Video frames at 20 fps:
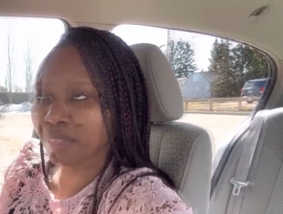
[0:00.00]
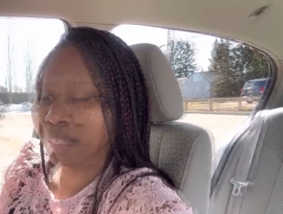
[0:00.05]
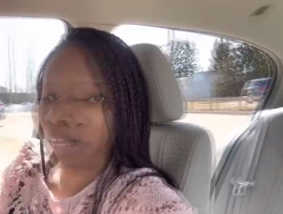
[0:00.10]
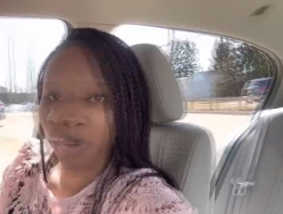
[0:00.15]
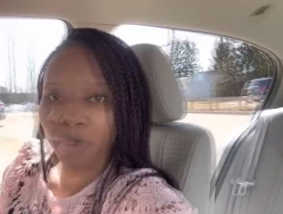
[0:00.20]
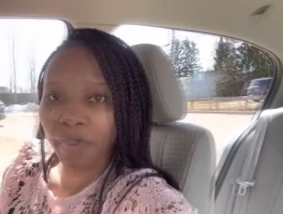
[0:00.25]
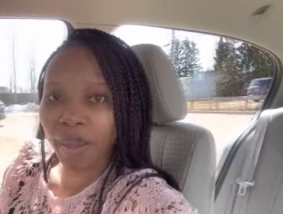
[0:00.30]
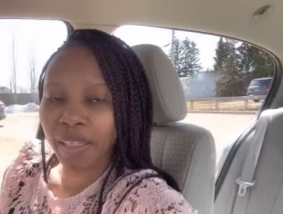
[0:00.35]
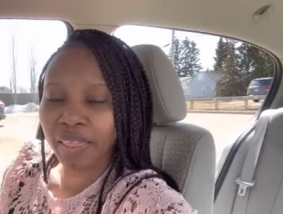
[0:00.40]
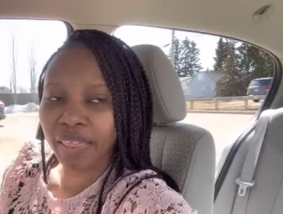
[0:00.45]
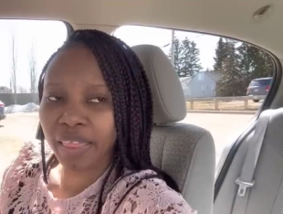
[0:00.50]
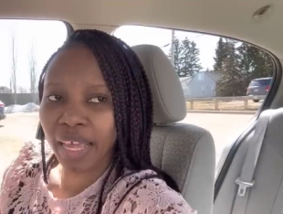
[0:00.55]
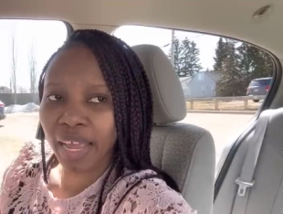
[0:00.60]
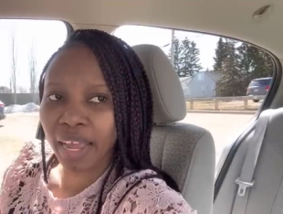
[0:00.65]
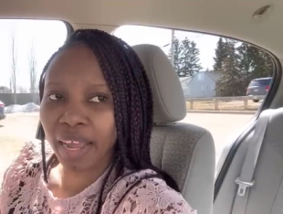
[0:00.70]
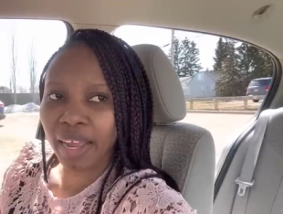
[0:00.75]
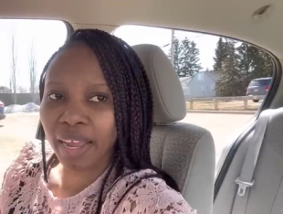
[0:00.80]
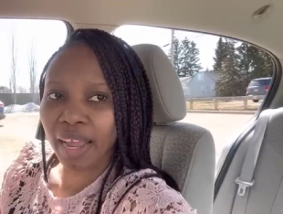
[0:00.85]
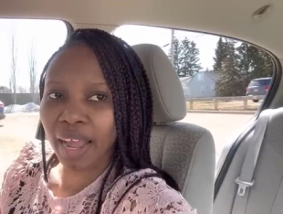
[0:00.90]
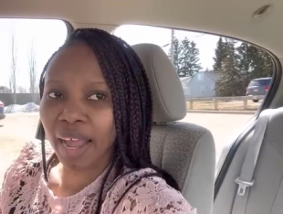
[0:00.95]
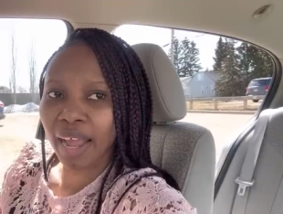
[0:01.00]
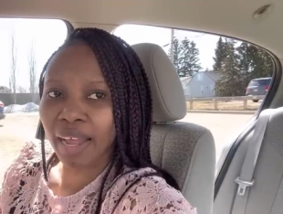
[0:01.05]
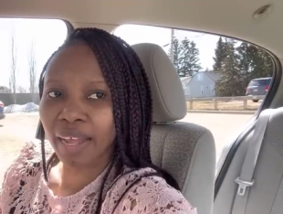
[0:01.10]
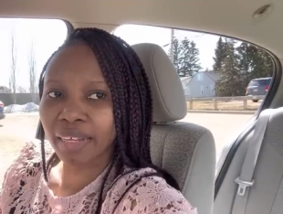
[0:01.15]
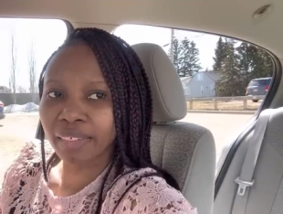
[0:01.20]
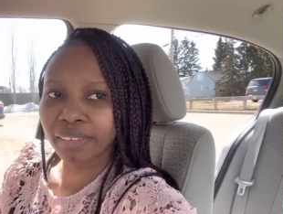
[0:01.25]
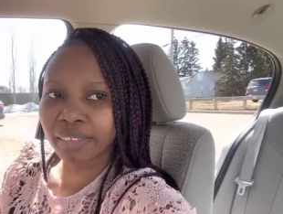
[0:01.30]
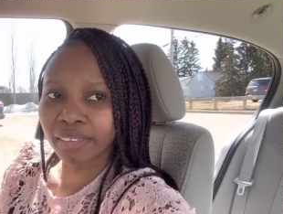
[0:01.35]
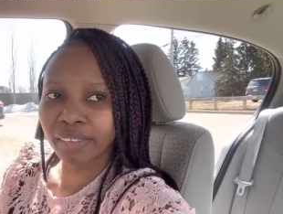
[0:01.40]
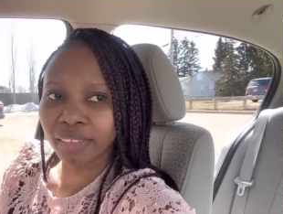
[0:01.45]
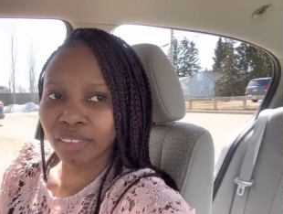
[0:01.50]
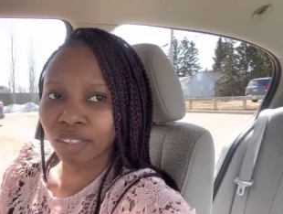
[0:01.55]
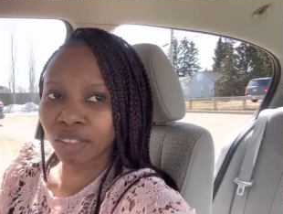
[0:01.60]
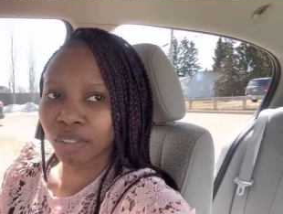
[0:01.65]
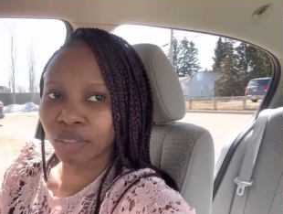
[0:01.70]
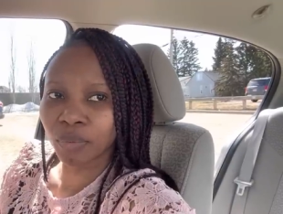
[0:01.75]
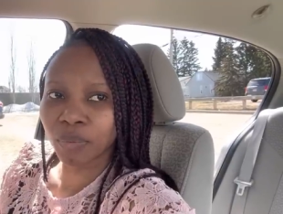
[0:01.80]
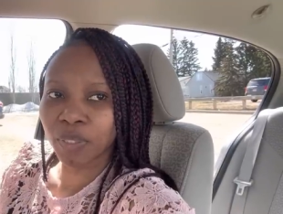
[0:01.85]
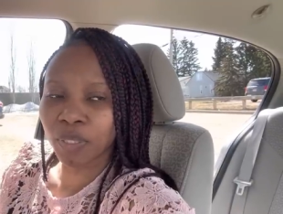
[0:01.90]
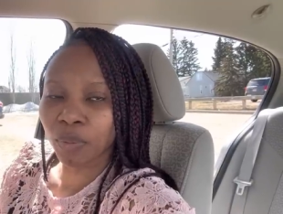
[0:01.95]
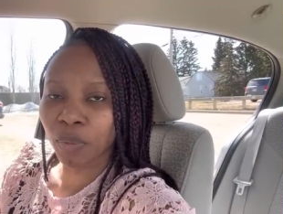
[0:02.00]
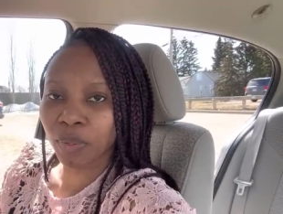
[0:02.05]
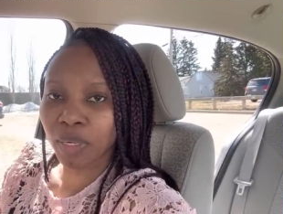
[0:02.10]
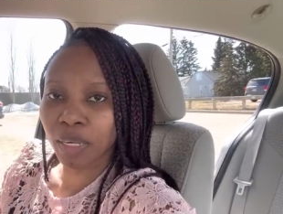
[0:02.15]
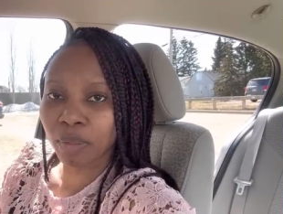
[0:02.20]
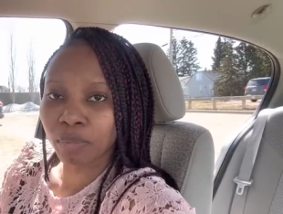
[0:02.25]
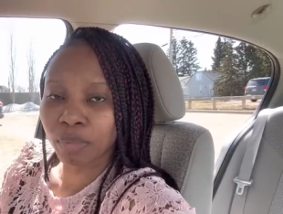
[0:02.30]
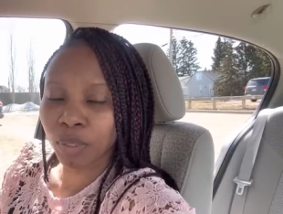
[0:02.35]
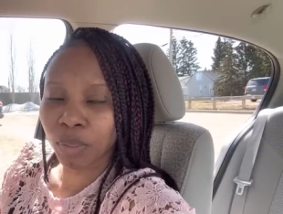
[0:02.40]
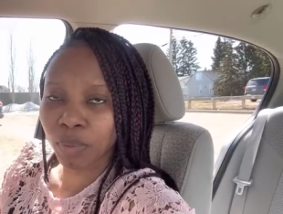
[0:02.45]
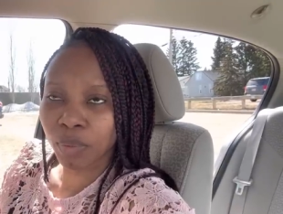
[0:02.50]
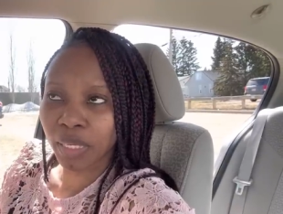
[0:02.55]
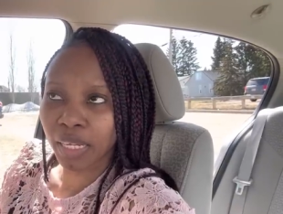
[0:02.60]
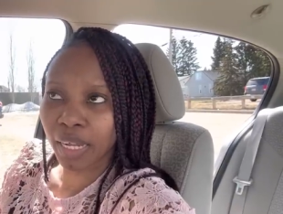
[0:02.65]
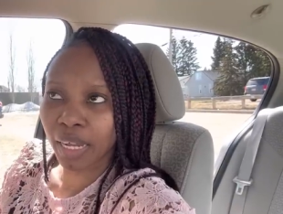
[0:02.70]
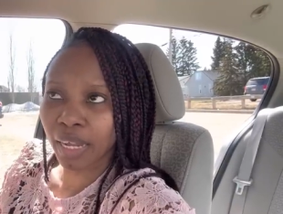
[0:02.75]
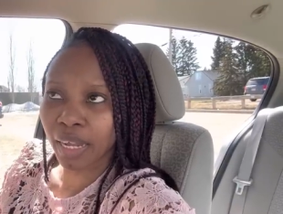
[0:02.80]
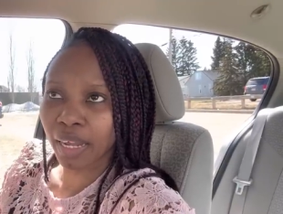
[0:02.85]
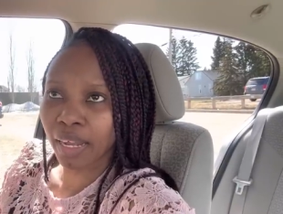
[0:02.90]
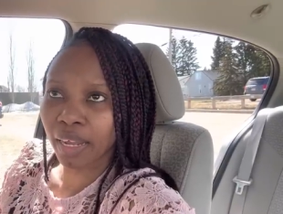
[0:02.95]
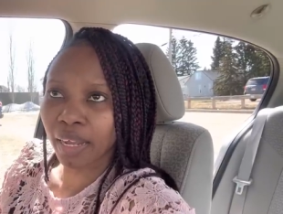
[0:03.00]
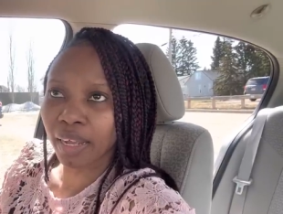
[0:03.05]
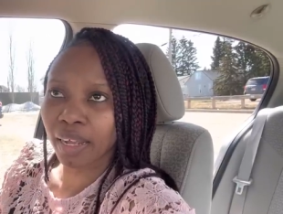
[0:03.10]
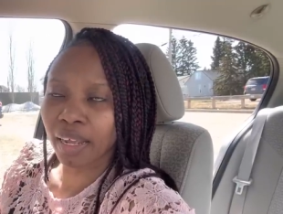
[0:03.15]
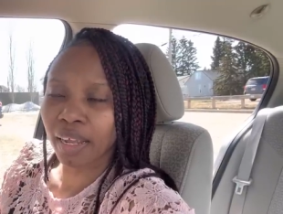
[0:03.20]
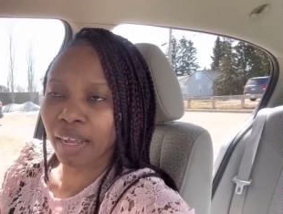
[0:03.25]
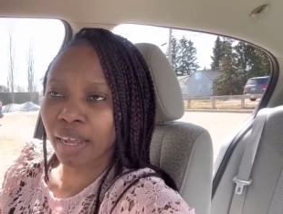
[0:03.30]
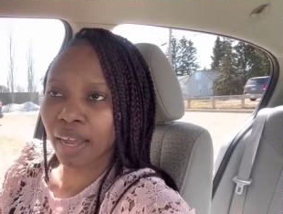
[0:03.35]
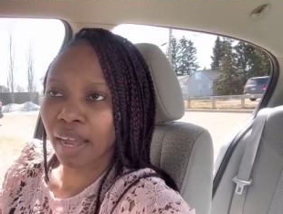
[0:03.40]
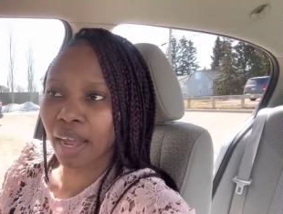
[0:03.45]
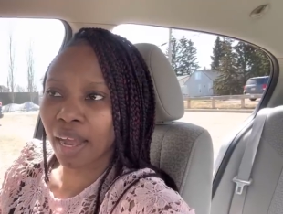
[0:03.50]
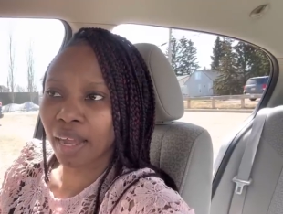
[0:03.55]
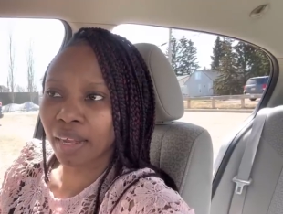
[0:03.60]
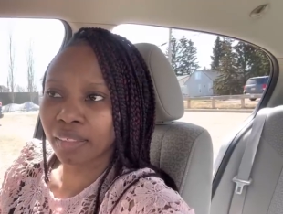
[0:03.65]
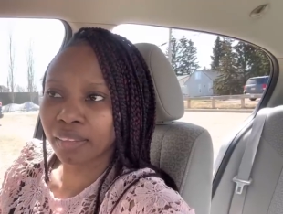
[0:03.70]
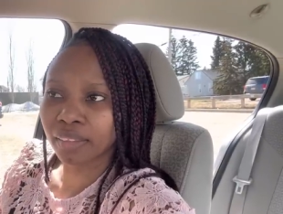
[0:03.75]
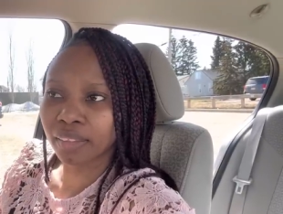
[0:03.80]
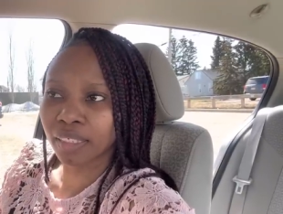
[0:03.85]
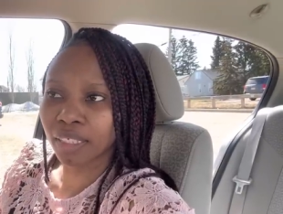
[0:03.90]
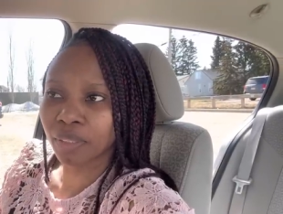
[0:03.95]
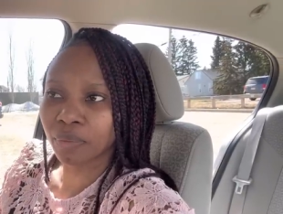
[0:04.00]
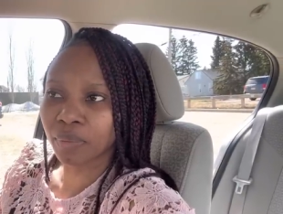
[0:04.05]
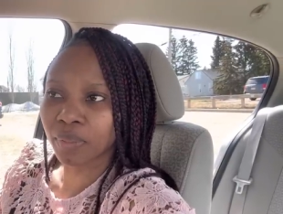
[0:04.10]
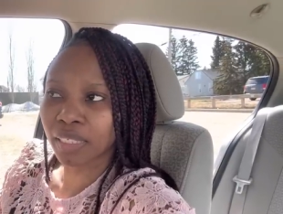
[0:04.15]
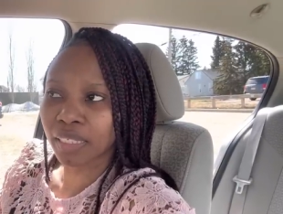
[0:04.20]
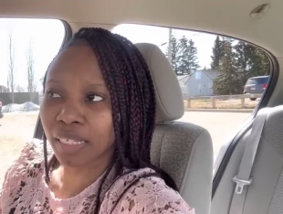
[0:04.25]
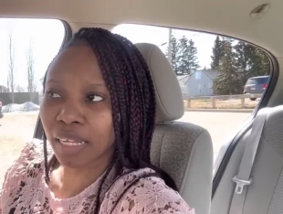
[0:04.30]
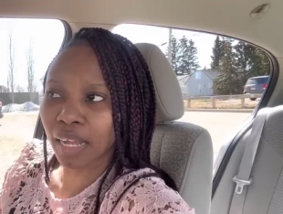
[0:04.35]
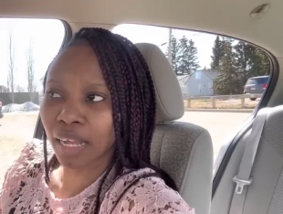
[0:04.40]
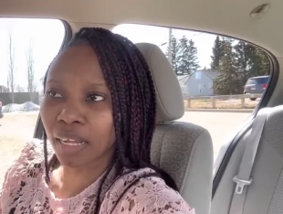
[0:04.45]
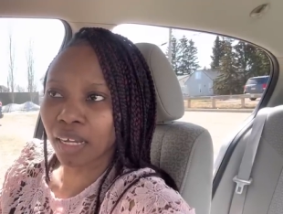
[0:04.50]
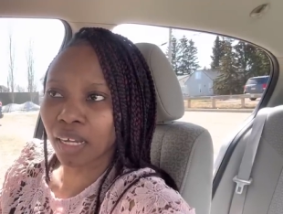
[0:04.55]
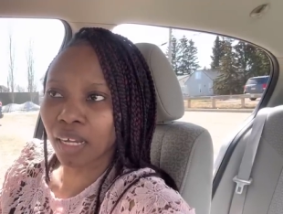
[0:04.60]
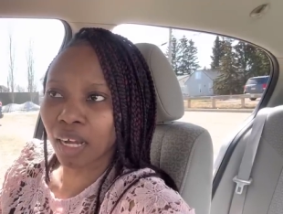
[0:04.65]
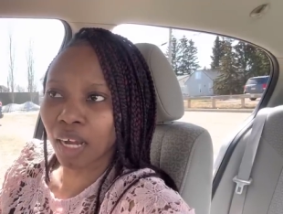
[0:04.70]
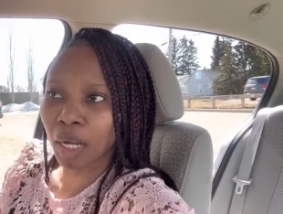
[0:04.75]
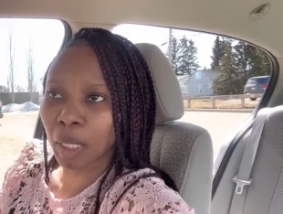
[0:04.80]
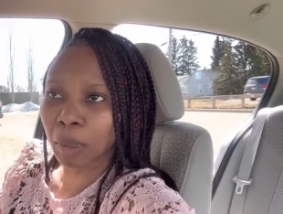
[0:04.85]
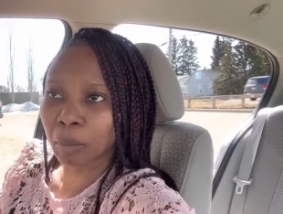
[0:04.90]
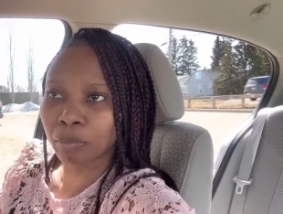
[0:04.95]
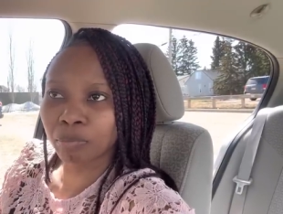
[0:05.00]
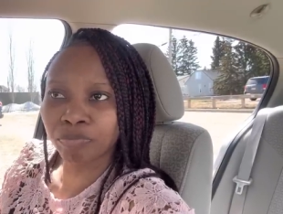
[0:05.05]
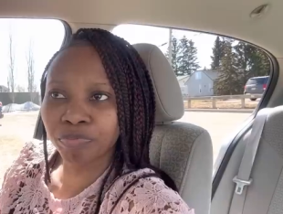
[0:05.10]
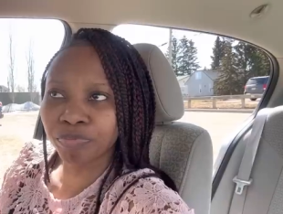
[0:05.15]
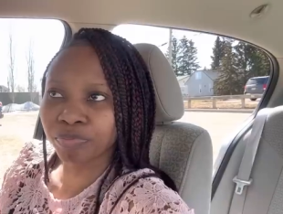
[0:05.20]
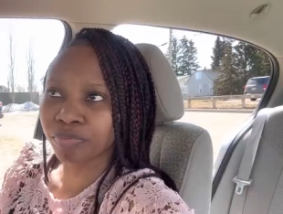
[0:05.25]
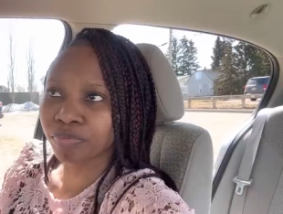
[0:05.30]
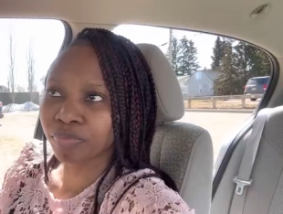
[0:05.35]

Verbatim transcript: So we went there and, you know, we told him two K. And he was like, um